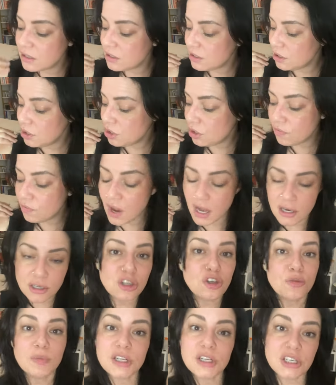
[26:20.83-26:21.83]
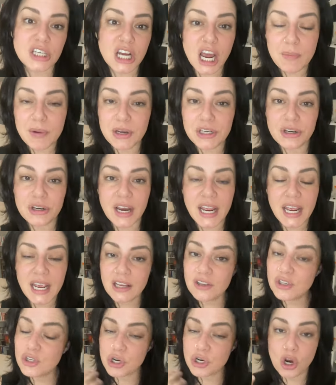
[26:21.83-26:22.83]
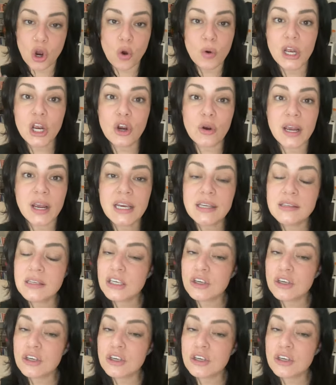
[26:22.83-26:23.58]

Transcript: You've got too much time on your hands. You're going crazy.